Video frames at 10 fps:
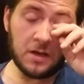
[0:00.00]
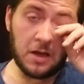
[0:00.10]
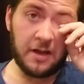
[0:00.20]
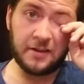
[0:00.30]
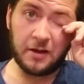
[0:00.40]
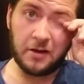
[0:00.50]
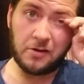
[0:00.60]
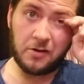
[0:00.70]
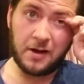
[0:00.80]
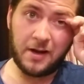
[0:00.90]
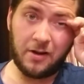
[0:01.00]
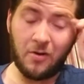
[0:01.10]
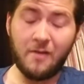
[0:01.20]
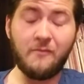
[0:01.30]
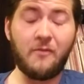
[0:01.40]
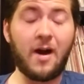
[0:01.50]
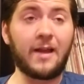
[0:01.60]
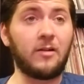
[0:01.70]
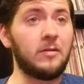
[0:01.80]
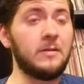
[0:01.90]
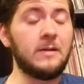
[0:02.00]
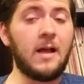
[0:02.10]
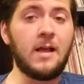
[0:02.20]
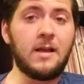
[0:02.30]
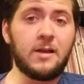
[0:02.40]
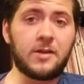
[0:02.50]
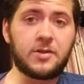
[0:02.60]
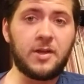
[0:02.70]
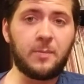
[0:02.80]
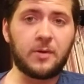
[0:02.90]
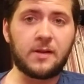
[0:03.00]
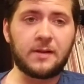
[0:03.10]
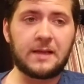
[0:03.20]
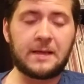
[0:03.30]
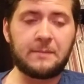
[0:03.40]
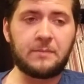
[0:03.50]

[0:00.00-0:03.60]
I think the 180 gram vinyl cheaper than that.